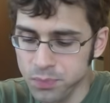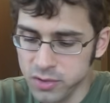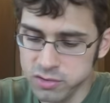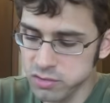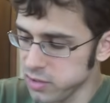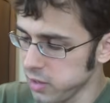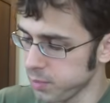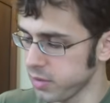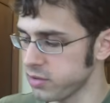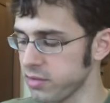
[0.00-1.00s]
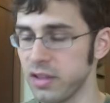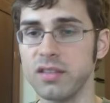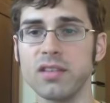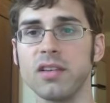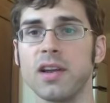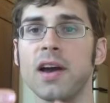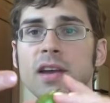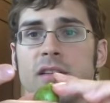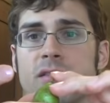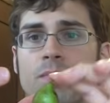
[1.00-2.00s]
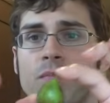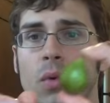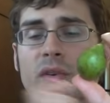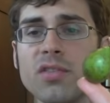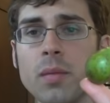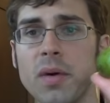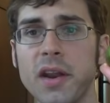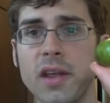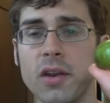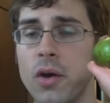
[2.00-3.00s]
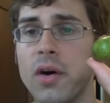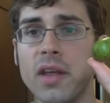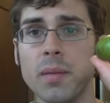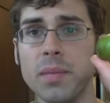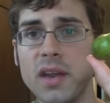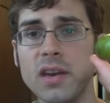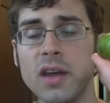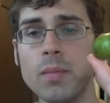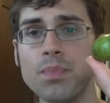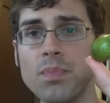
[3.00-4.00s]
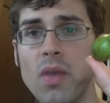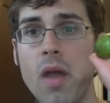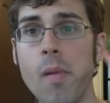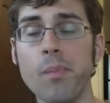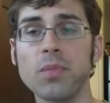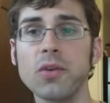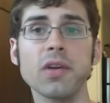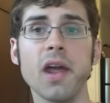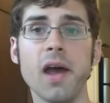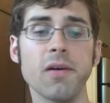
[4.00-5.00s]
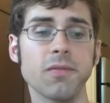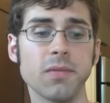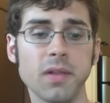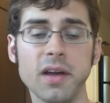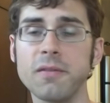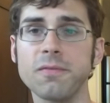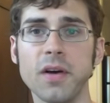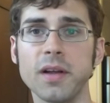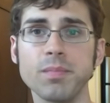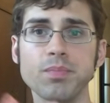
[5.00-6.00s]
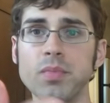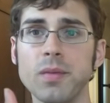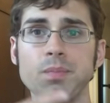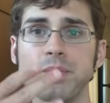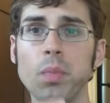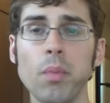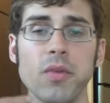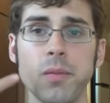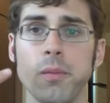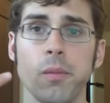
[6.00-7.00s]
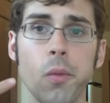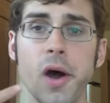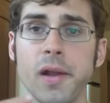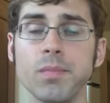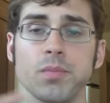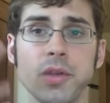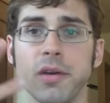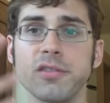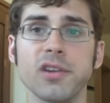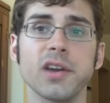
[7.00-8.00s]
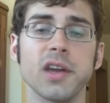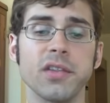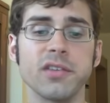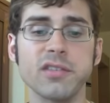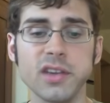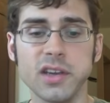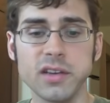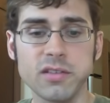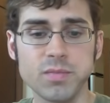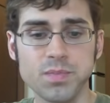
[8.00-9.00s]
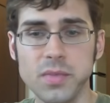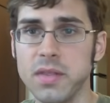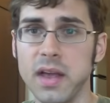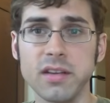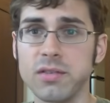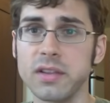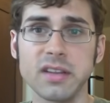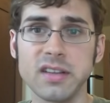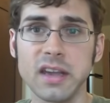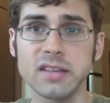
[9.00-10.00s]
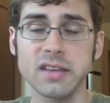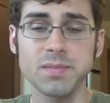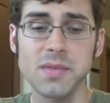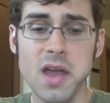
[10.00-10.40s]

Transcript: Because you take a bunch of these little guys with somebody and you go on a picnic, you can have a lot of fun. One, sucking on the seeds. That's really sexy.